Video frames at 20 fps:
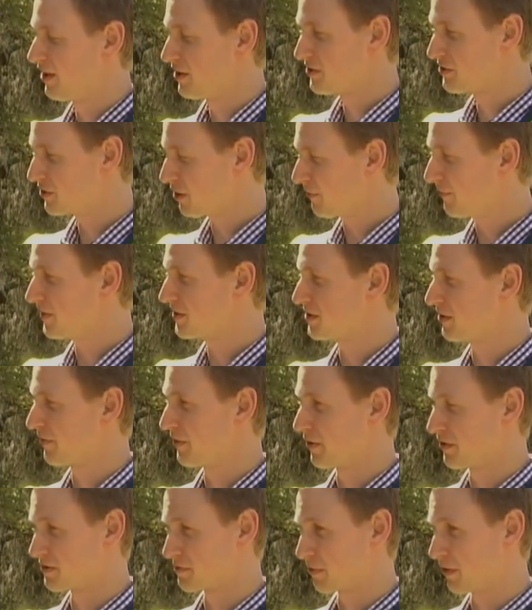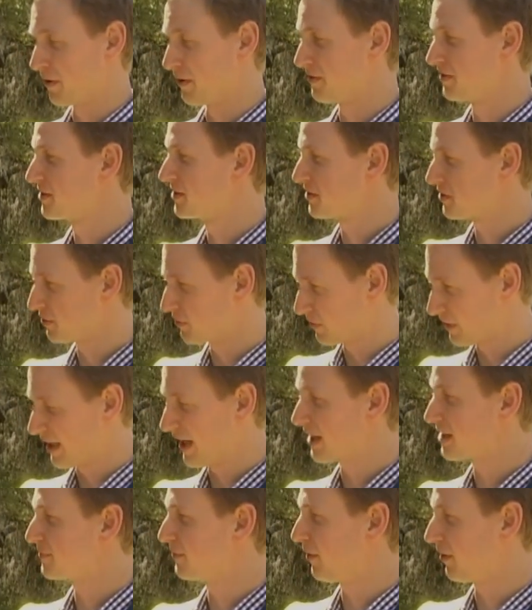surface of those roads to an
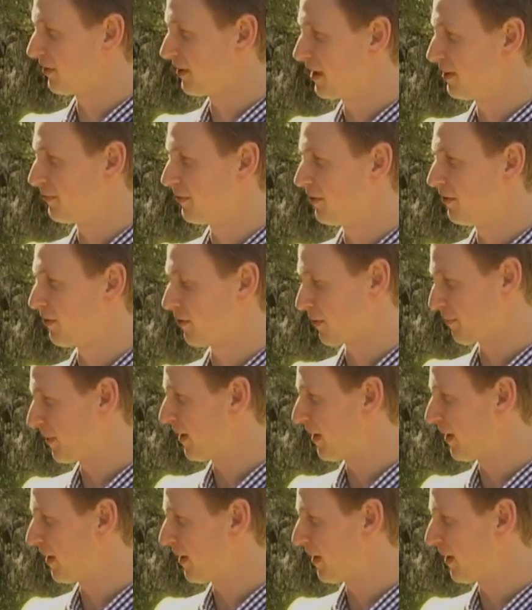asphalt level or a